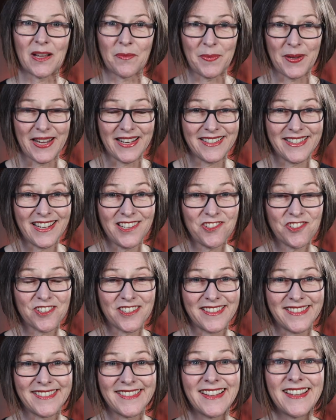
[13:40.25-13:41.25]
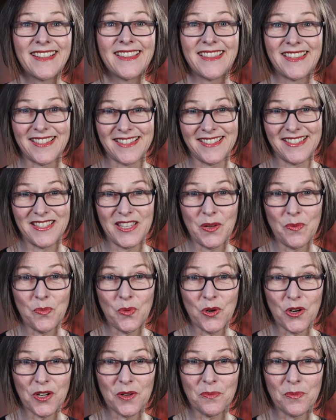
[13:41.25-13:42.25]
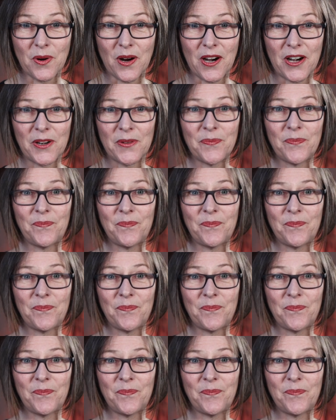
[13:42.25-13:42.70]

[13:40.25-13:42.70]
Now pay attention, this is the important part.